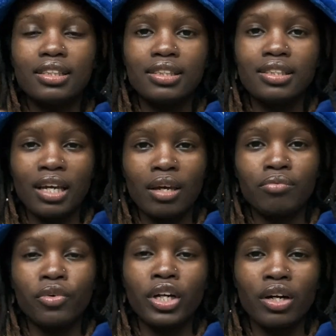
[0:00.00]
the same,
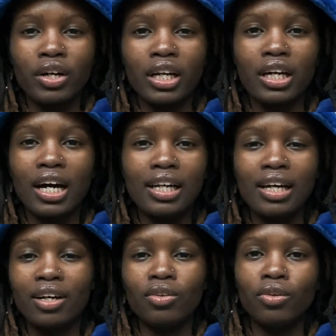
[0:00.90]
wada wada
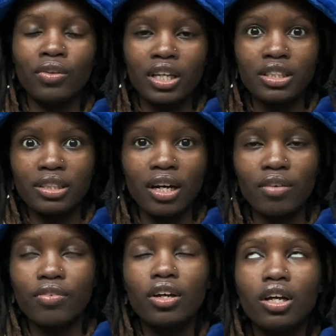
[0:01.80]
color and all of that stuff.
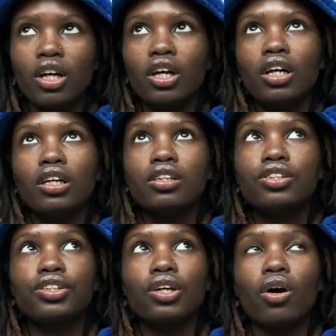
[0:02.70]

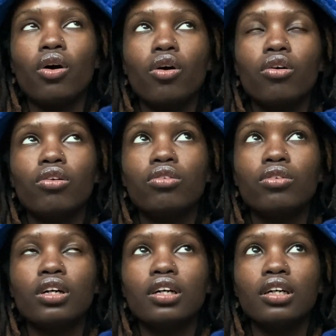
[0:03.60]

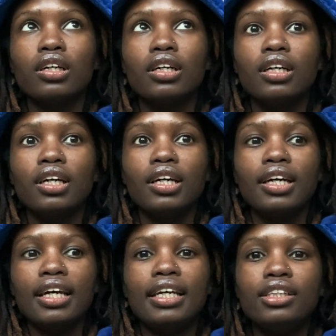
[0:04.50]
So
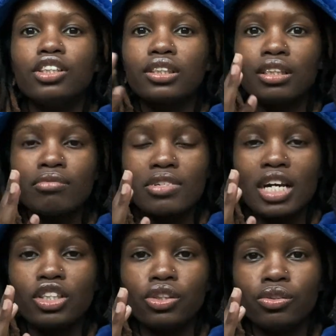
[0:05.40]
he took some of
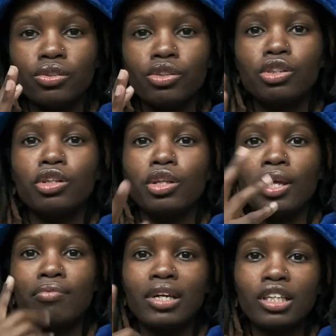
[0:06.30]
that tooth. They
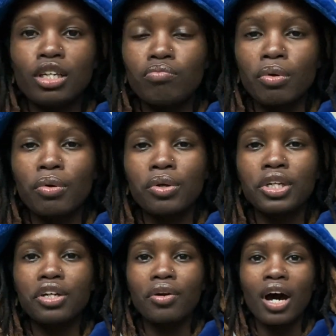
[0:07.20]
made a temporary
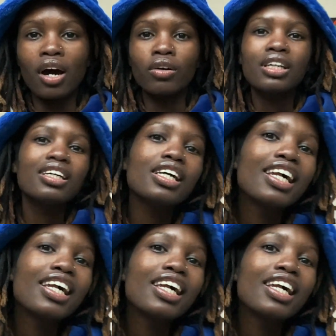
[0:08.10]
crown.